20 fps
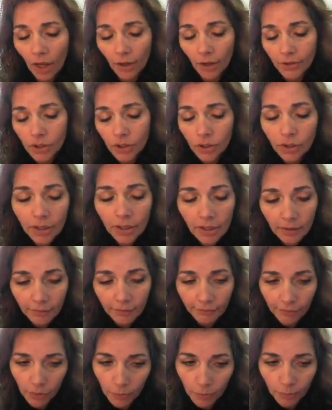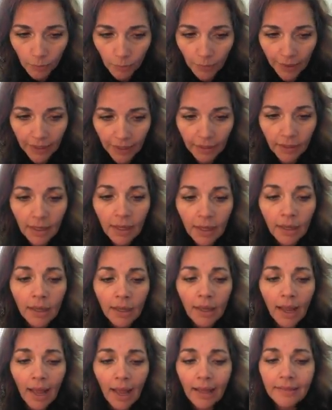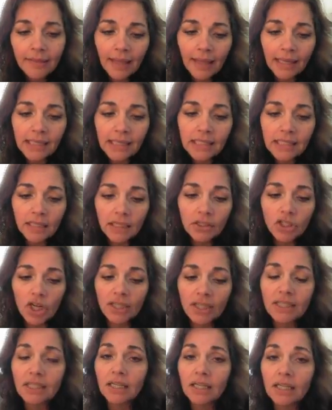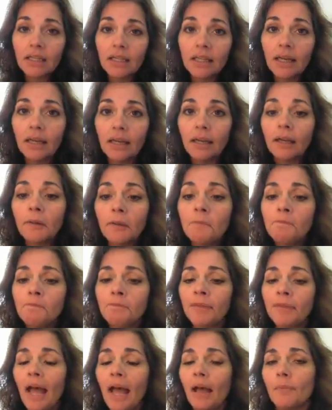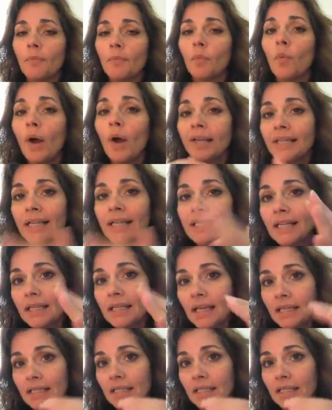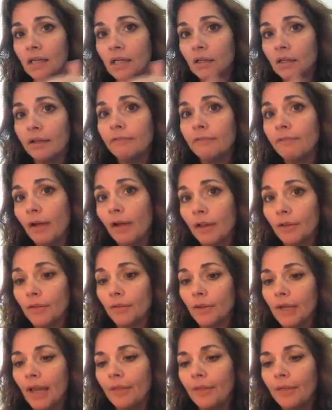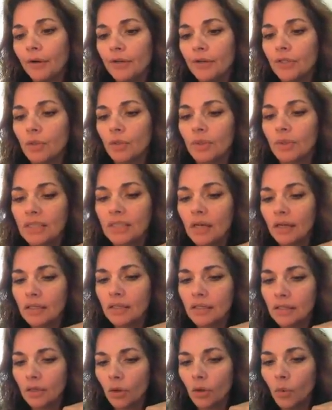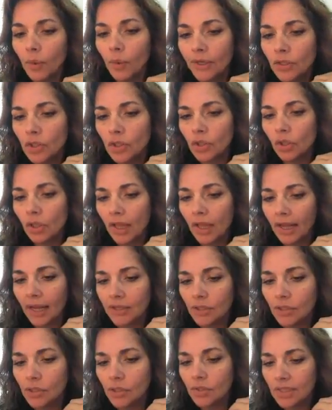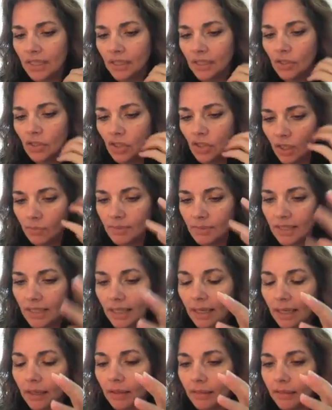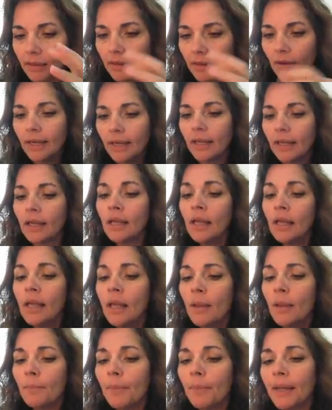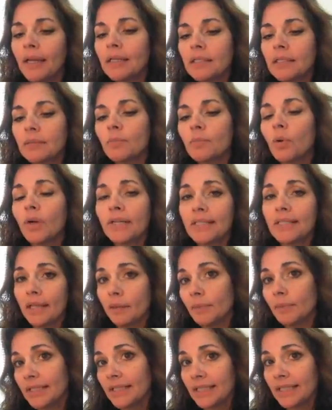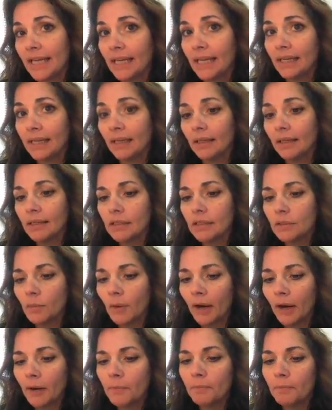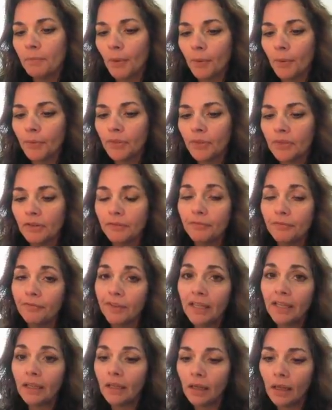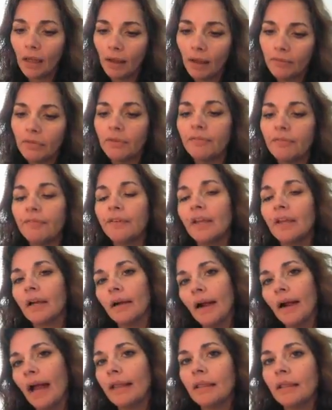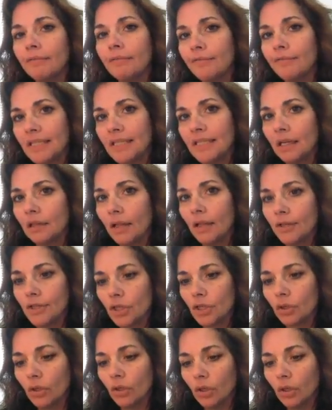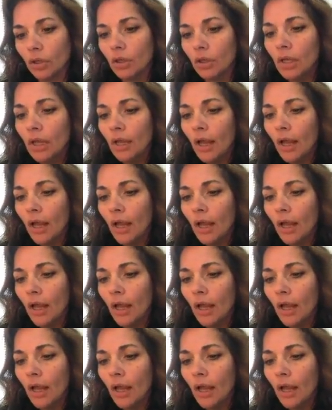alternative viewpoint, and they suggested that one doesn't necessarily follow the other, so it's not sequential as you see in James Lange theory, but it's more simultaneous, where both the feeling of the fear and the physiological